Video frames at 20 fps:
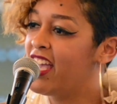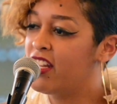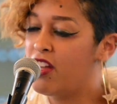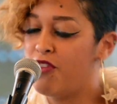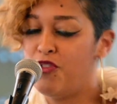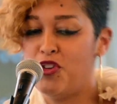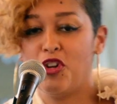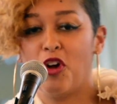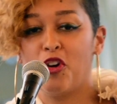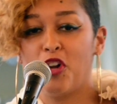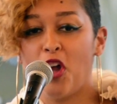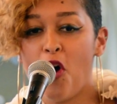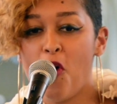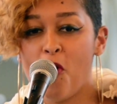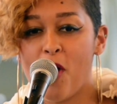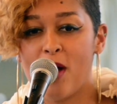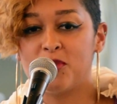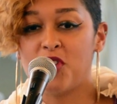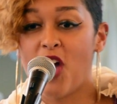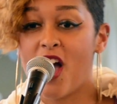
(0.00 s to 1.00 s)
if you don't know who
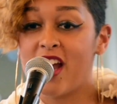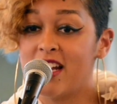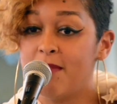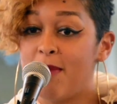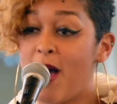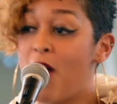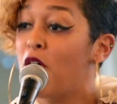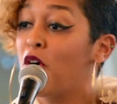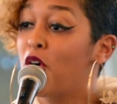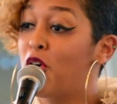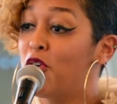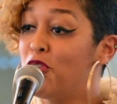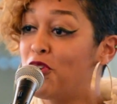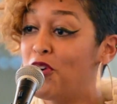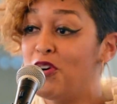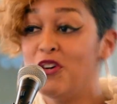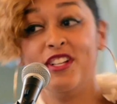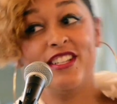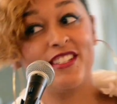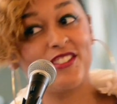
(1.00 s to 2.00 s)
I'm talking about,
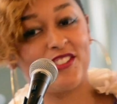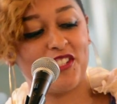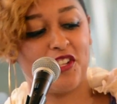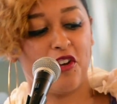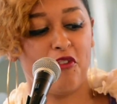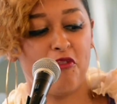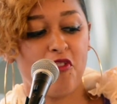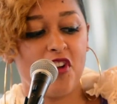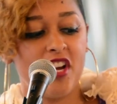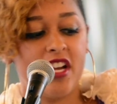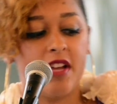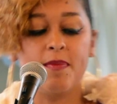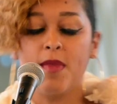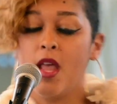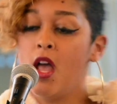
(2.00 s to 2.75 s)
Google, still free.